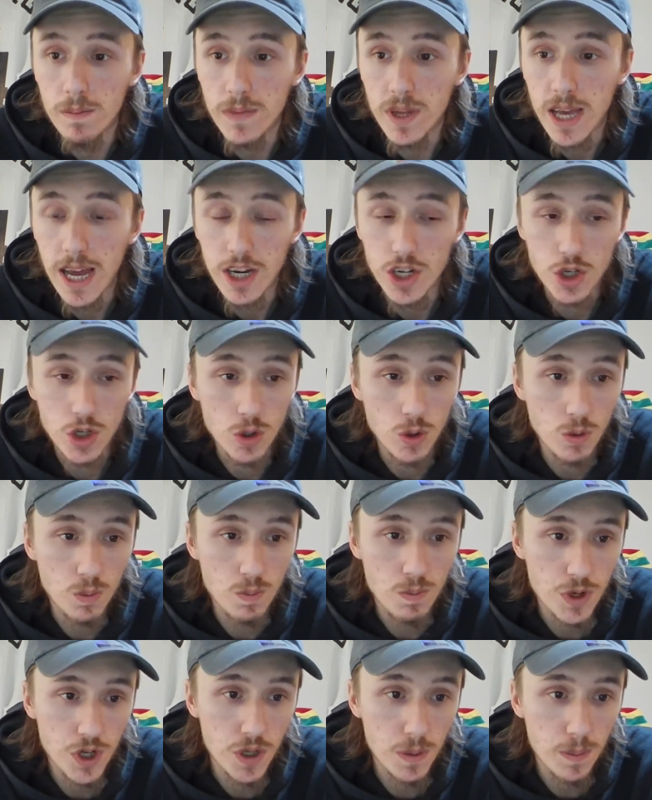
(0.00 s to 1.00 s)
actual
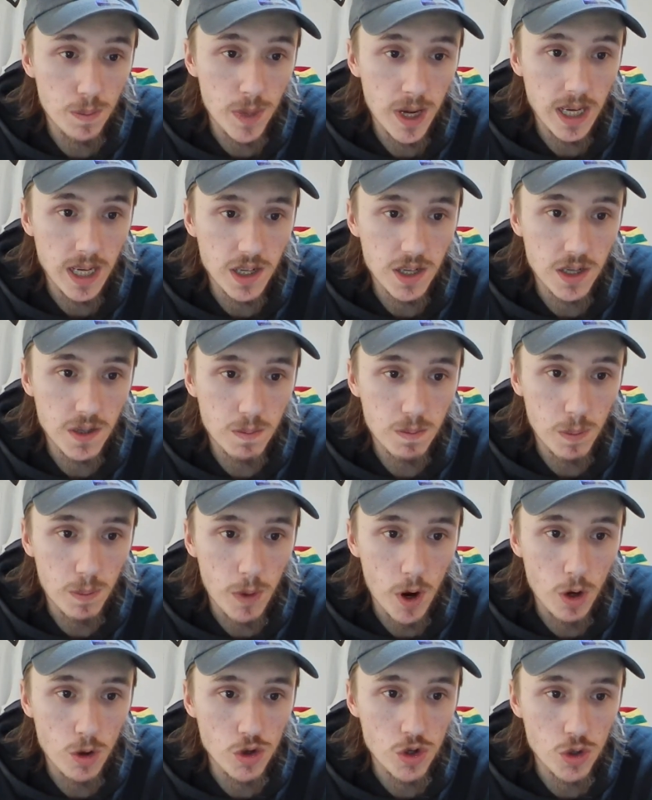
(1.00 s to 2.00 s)
submitted
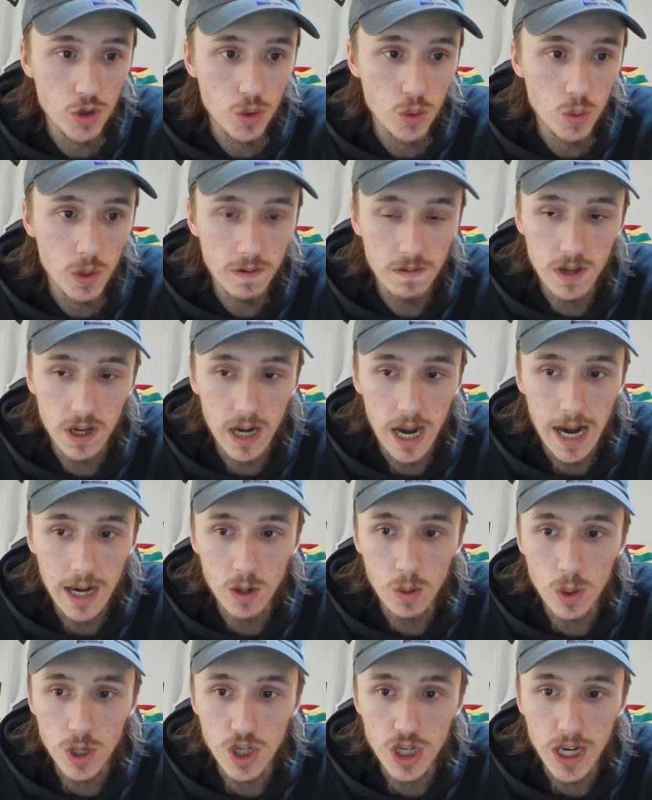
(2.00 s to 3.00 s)
proposal with the
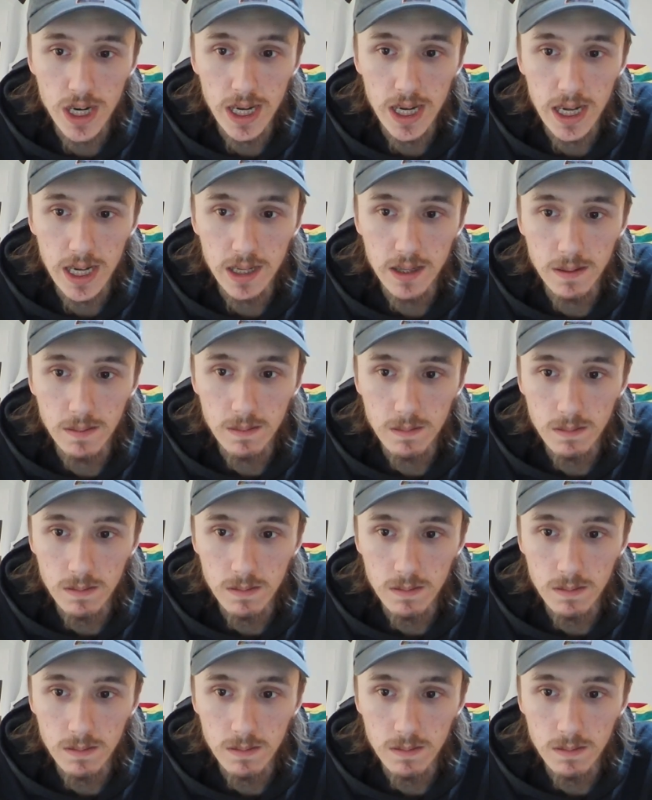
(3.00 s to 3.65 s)
language in it, and